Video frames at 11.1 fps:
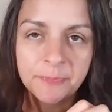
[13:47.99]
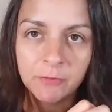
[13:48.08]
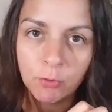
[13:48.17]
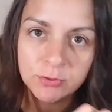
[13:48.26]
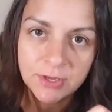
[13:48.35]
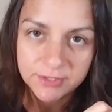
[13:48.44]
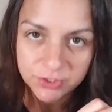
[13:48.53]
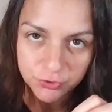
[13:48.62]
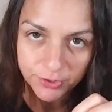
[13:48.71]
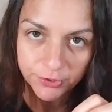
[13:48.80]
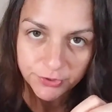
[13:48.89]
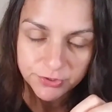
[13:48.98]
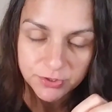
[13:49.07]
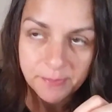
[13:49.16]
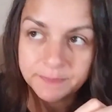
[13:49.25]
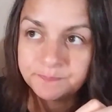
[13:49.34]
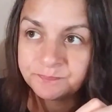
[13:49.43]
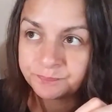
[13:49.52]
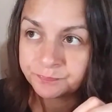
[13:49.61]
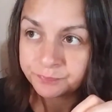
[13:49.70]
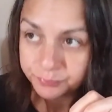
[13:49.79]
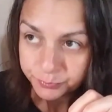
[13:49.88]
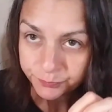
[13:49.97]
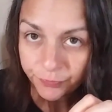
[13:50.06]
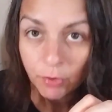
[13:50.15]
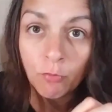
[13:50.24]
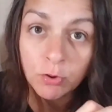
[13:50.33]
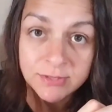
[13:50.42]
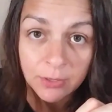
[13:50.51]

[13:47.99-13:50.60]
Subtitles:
I wrote down his triggers, wrote